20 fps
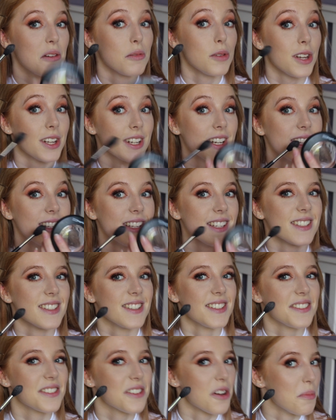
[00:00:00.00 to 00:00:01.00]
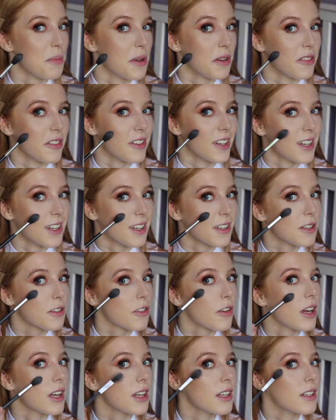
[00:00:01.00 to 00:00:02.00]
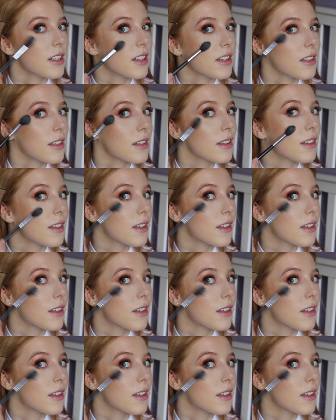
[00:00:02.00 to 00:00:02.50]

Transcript: Looking at this, it's got a mirror in it. Great, isn't it?